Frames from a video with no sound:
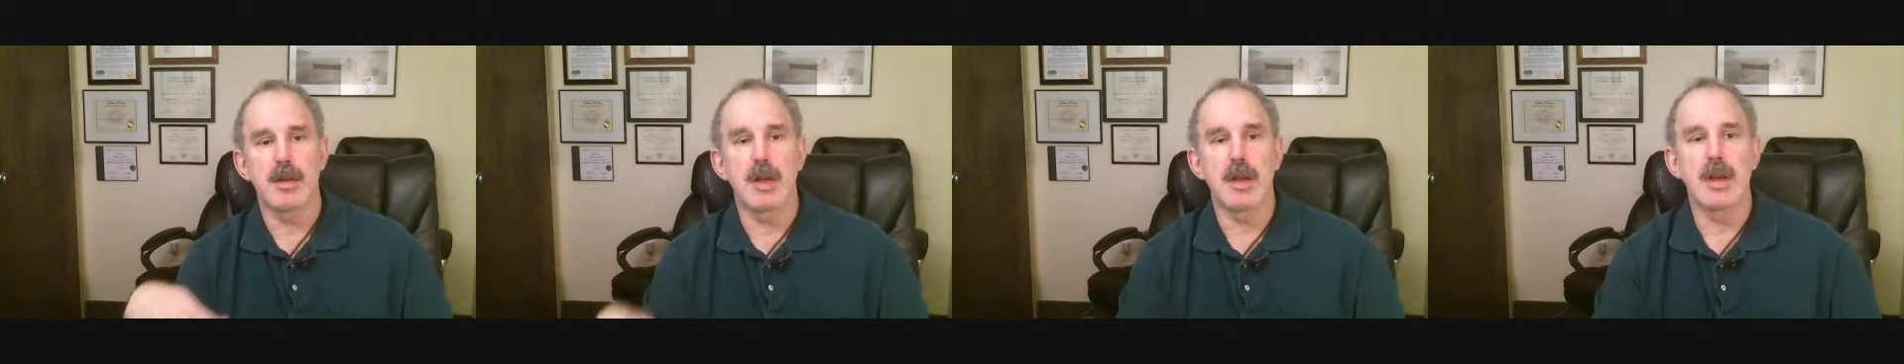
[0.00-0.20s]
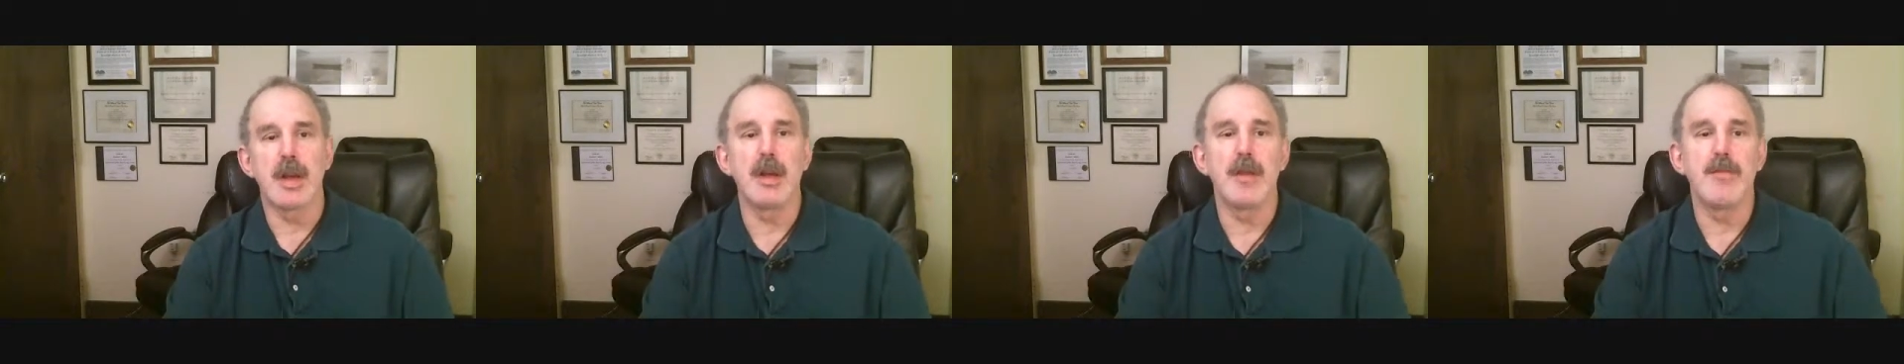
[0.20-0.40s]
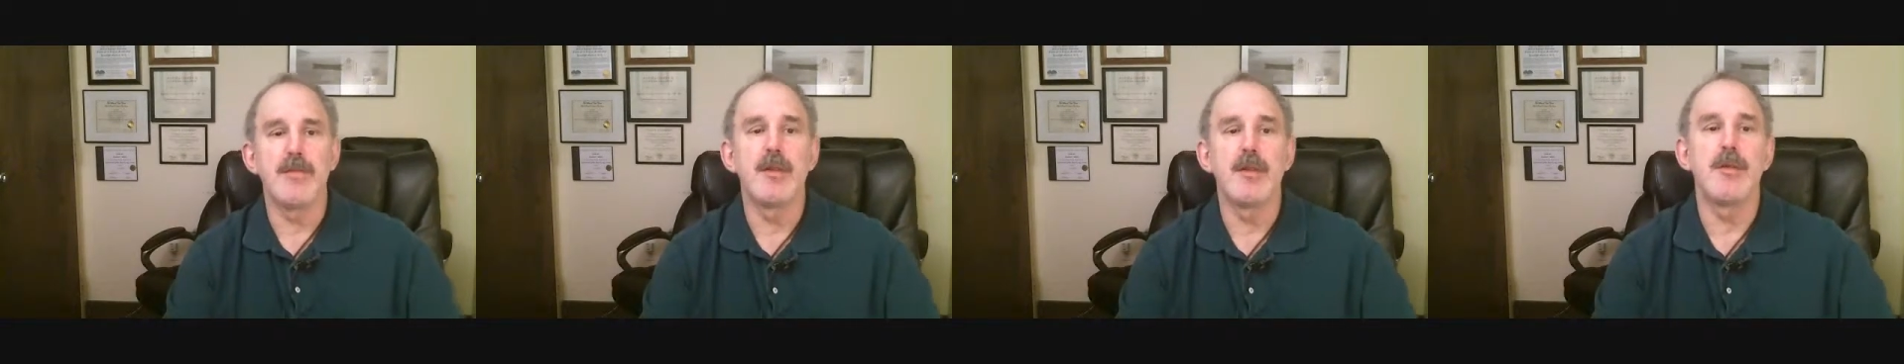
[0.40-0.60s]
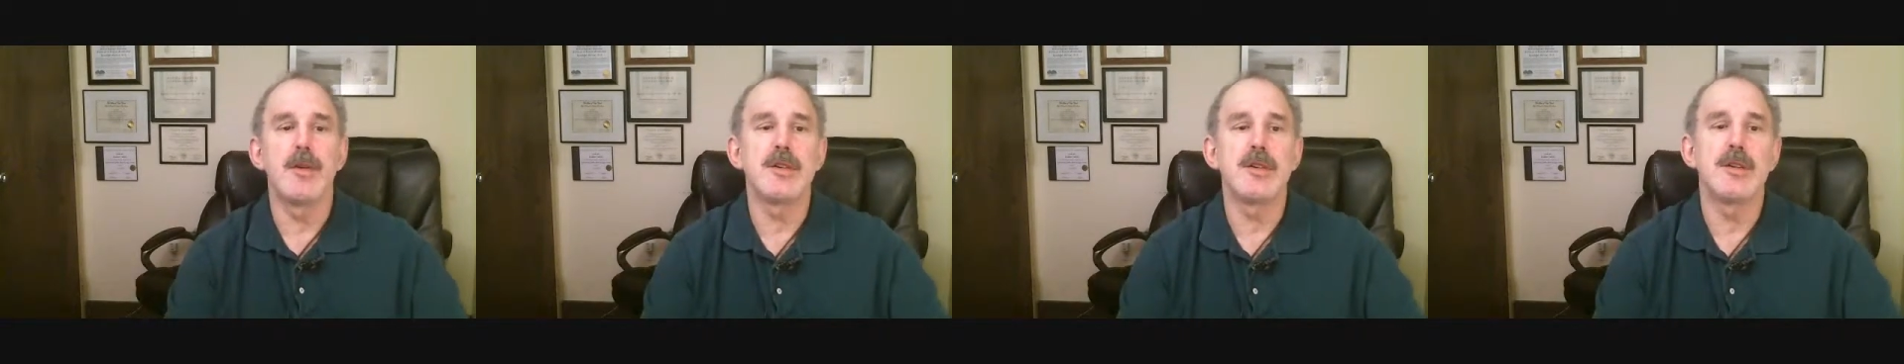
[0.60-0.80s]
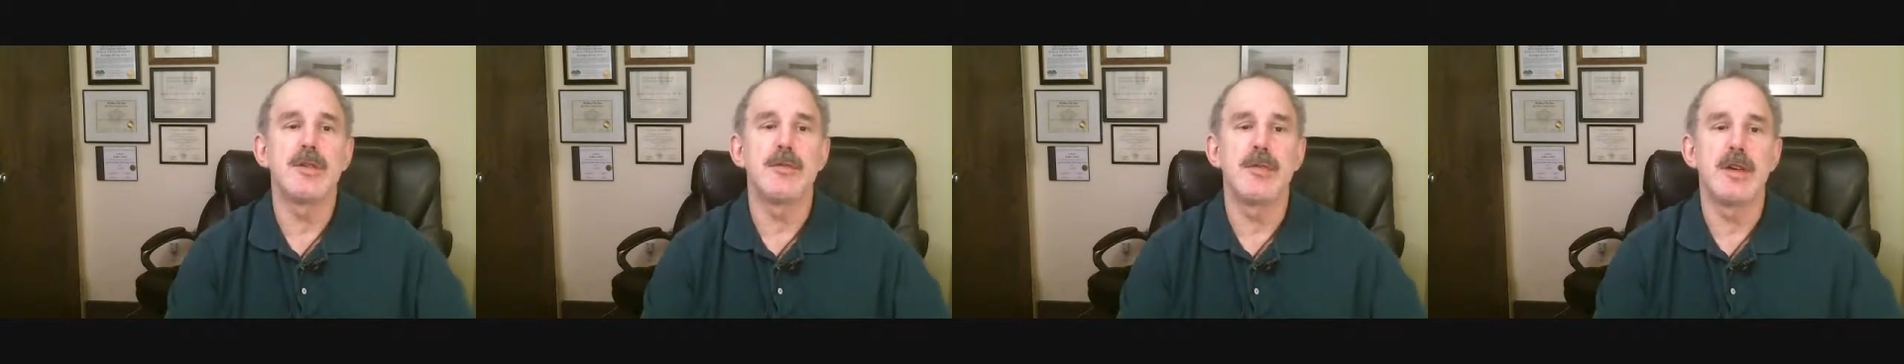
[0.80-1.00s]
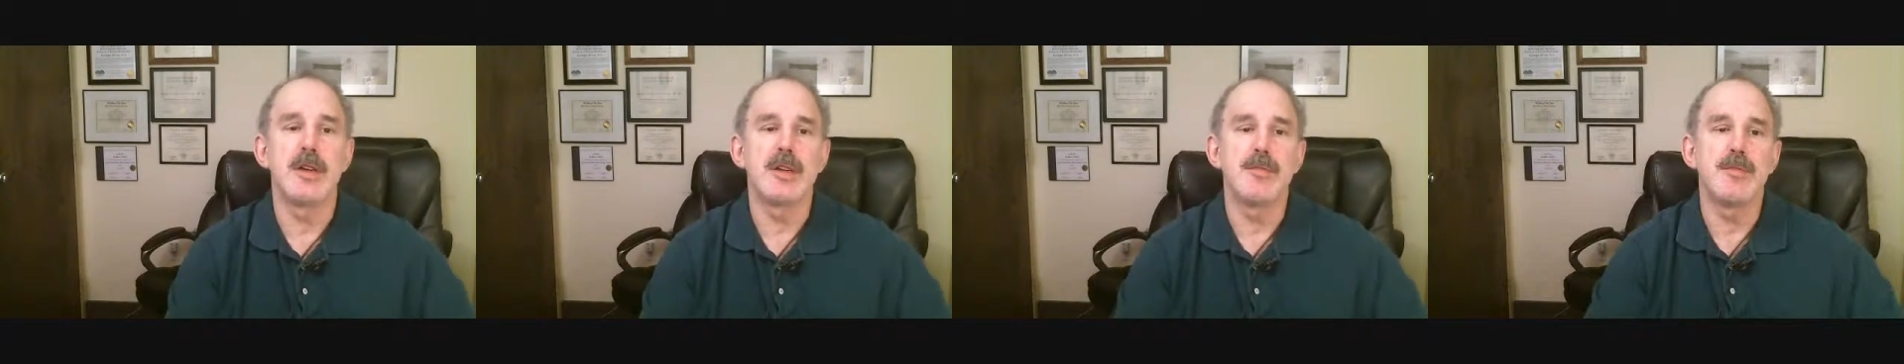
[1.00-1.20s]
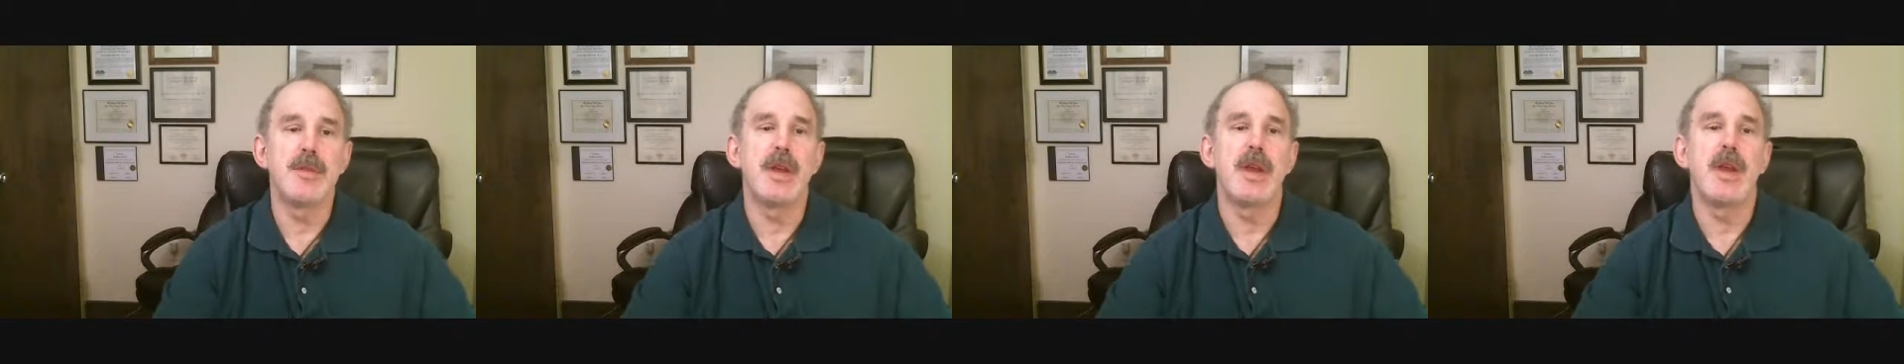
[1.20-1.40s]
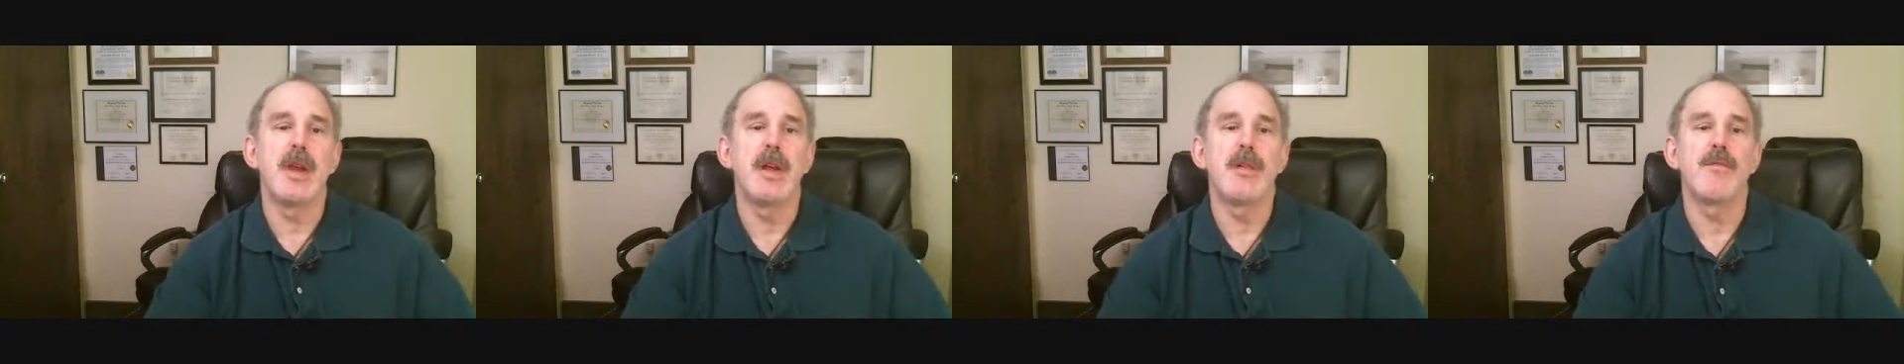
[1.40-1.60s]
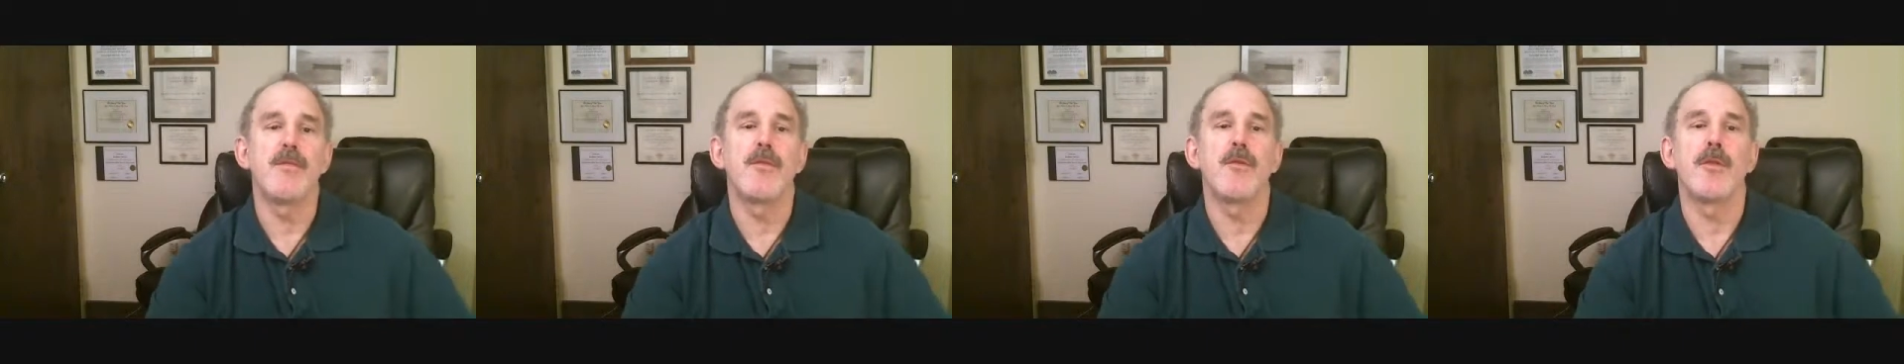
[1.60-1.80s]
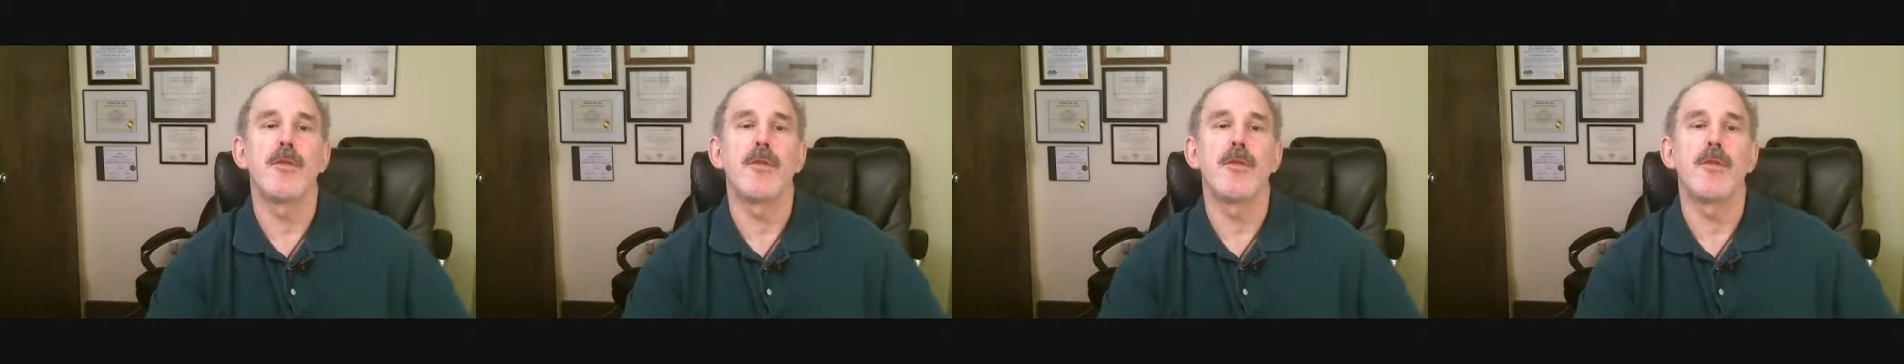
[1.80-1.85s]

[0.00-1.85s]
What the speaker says: Again, if you wish to reach me,